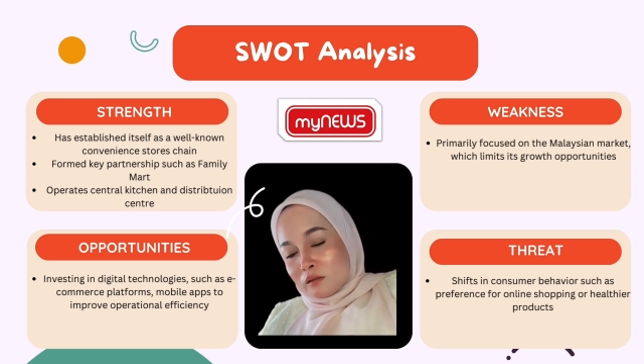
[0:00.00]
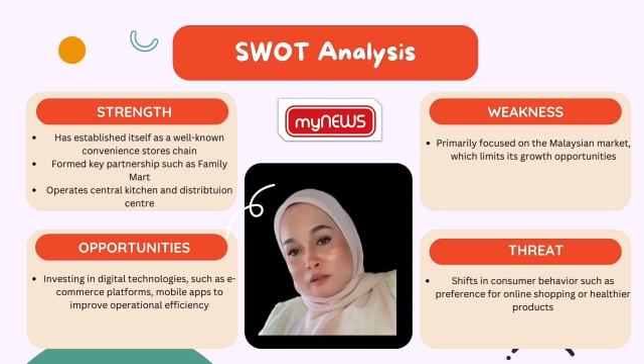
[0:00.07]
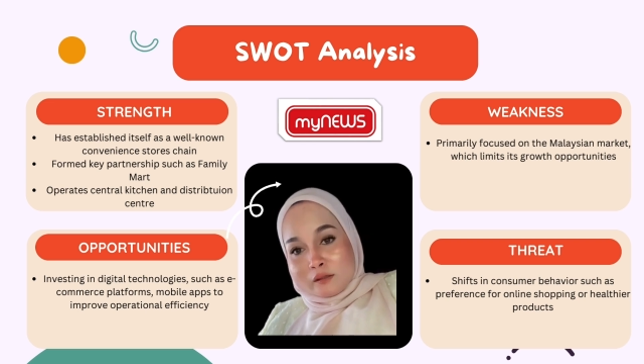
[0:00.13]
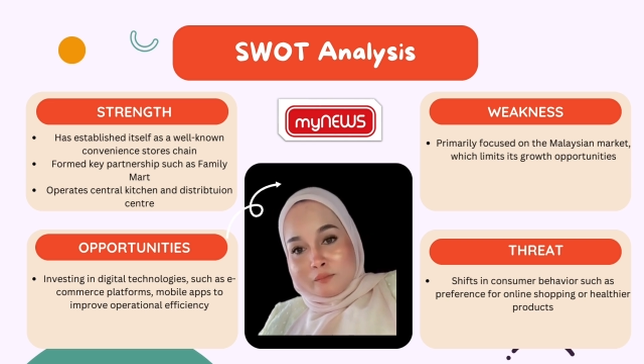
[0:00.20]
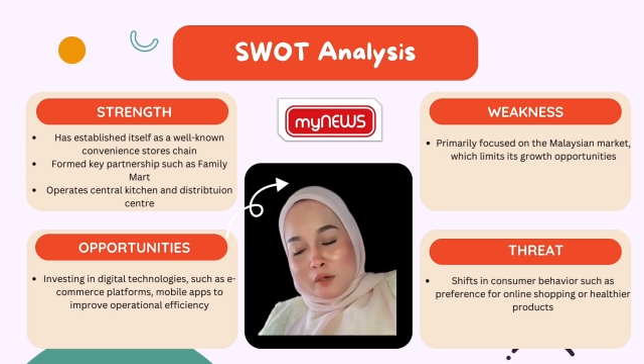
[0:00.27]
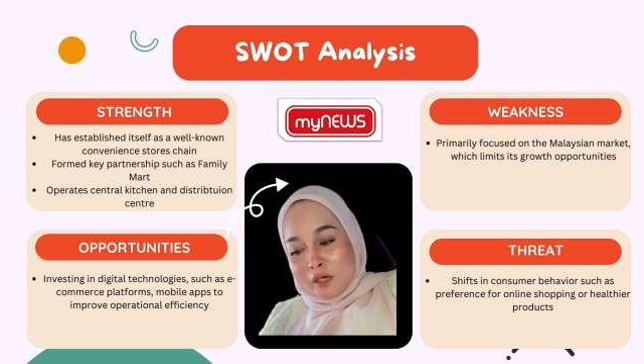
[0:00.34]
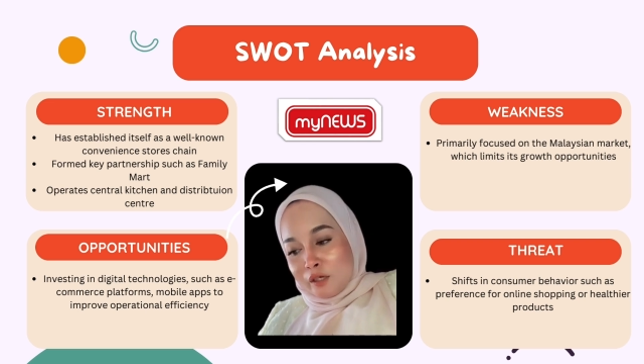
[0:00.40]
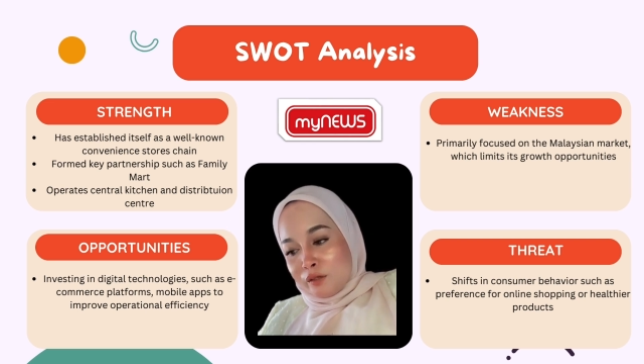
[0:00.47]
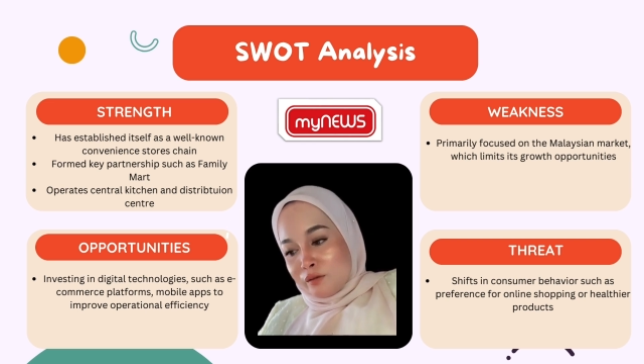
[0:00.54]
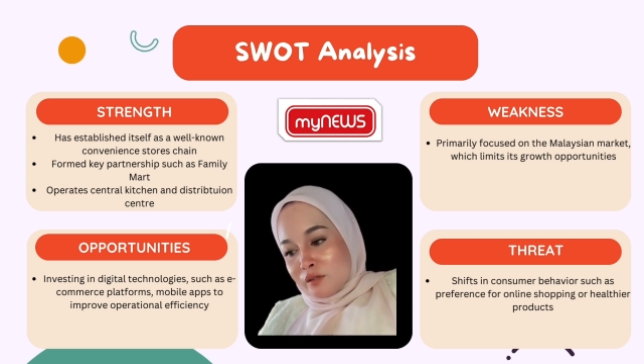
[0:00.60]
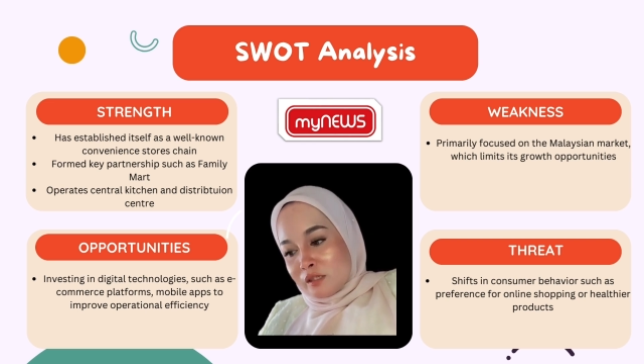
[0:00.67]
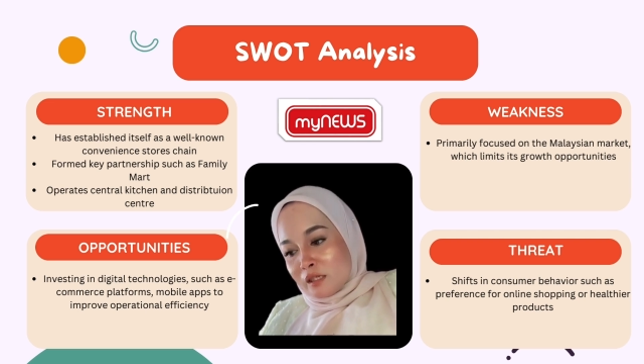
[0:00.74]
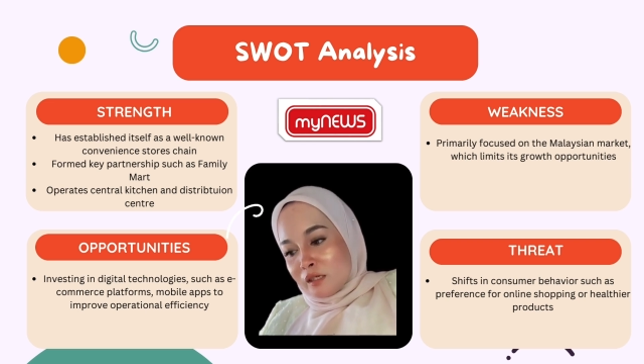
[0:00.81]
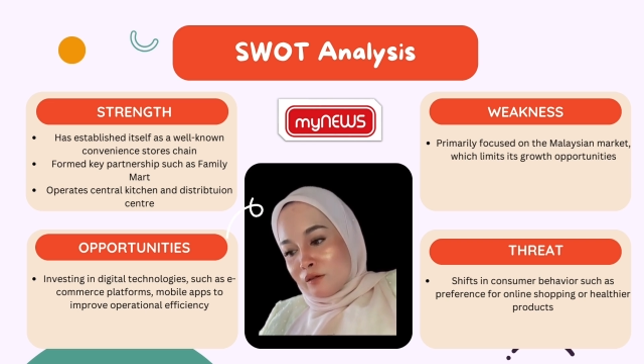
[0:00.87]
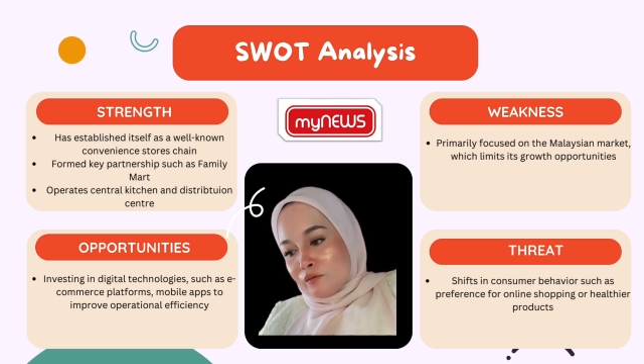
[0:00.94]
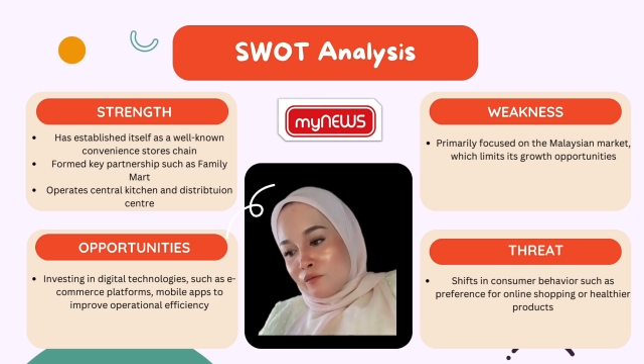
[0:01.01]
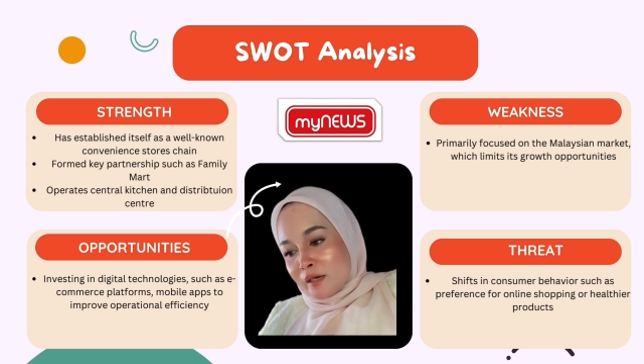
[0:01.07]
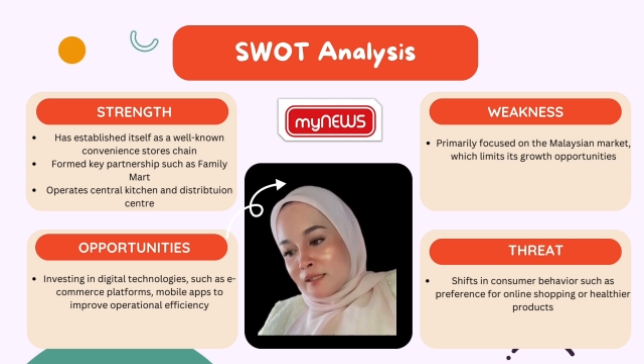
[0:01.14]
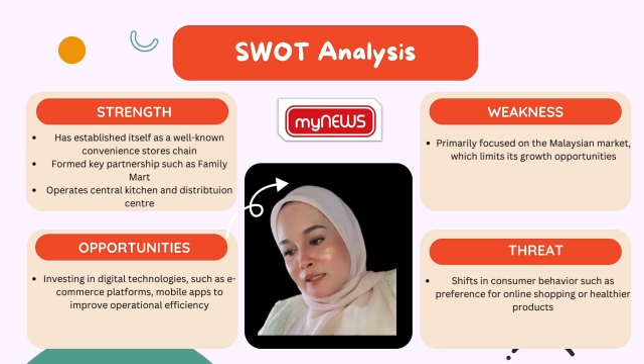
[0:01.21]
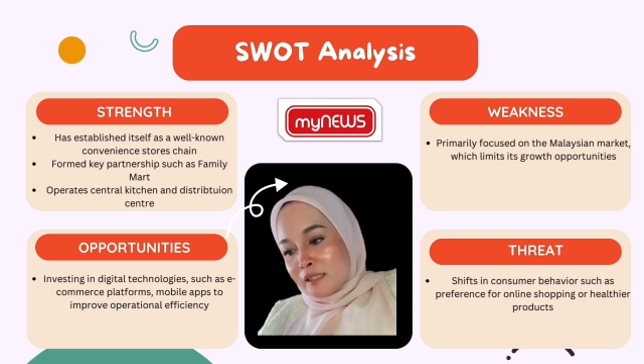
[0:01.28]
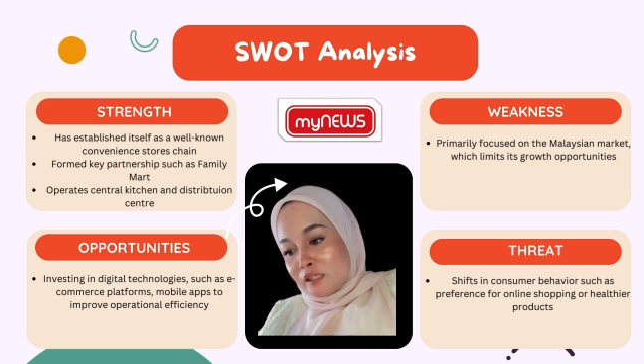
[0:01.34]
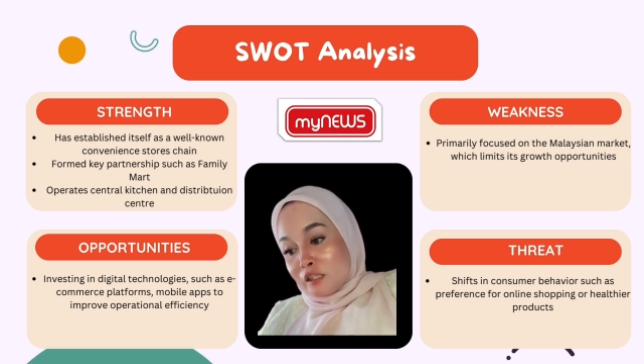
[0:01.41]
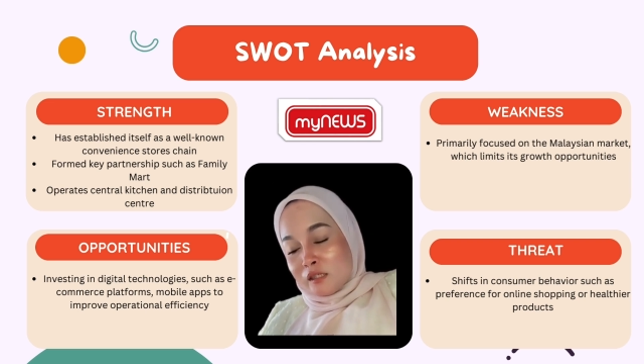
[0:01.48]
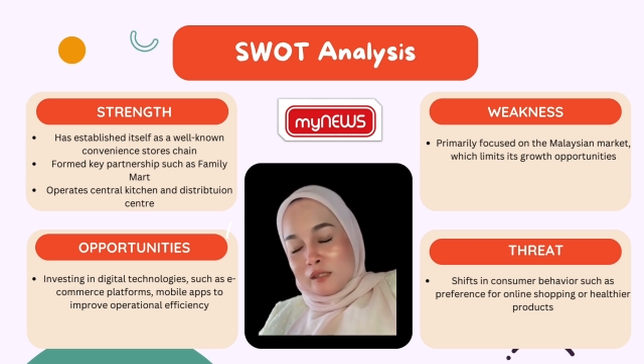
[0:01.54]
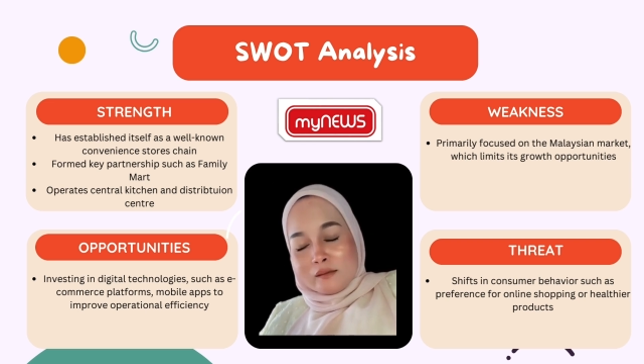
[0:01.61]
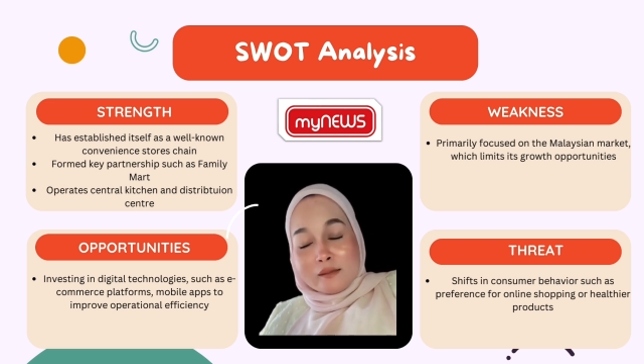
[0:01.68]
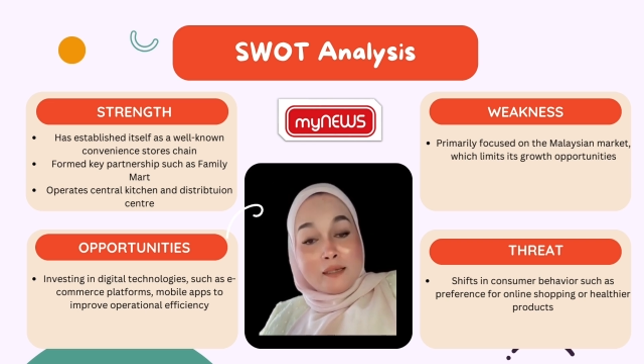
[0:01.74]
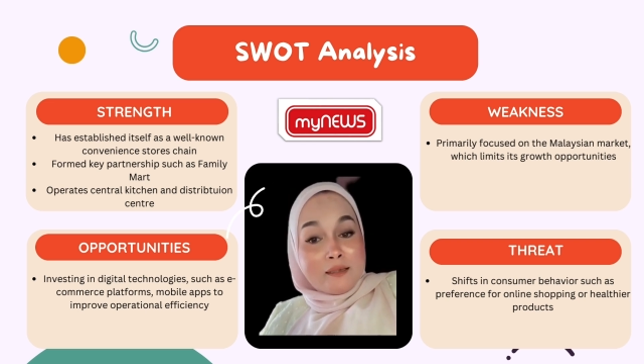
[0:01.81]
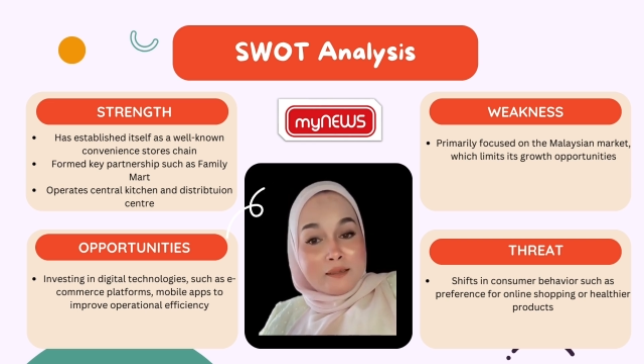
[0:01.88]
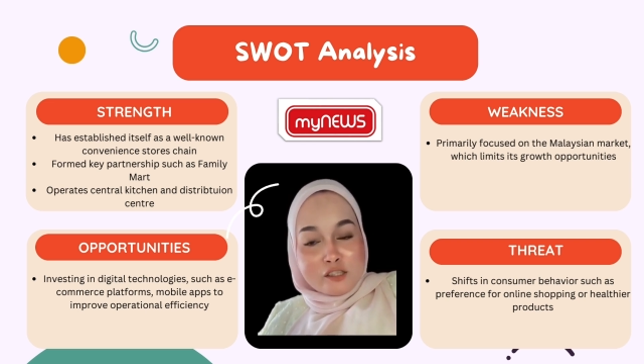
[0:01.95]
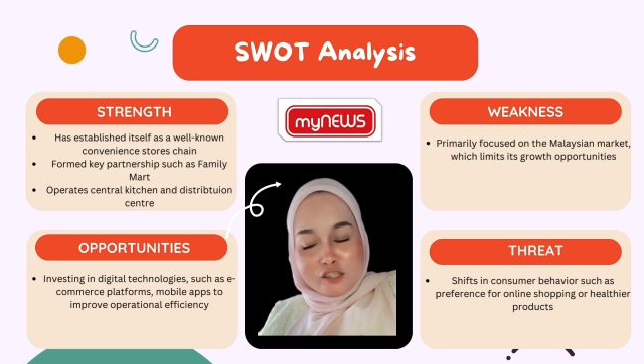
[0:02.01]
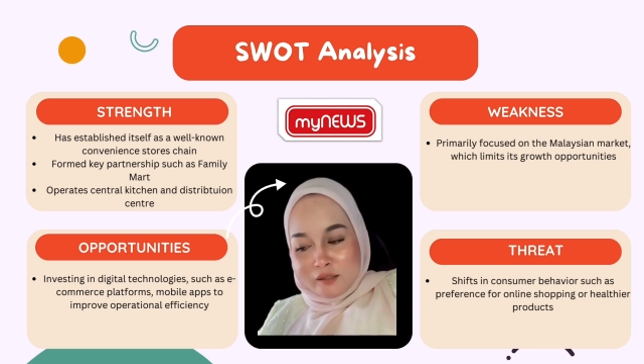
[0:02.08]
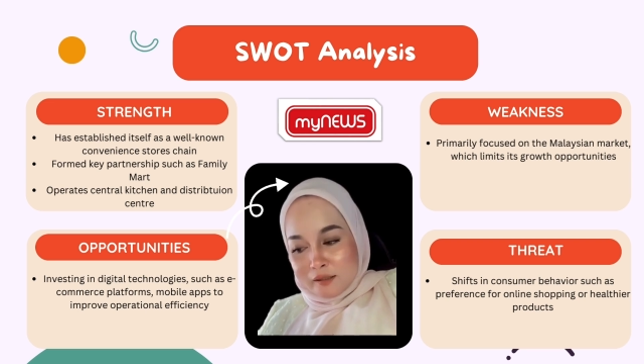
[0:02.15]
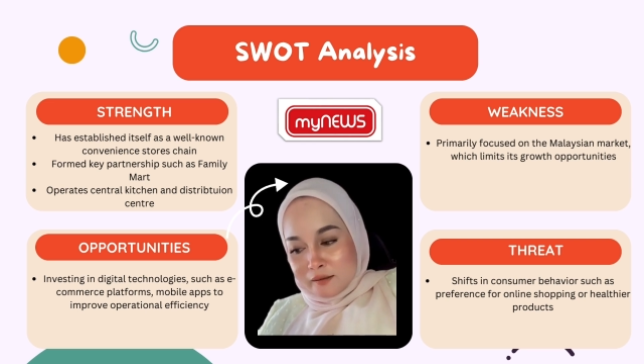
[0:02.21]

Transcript: Minus invest in digital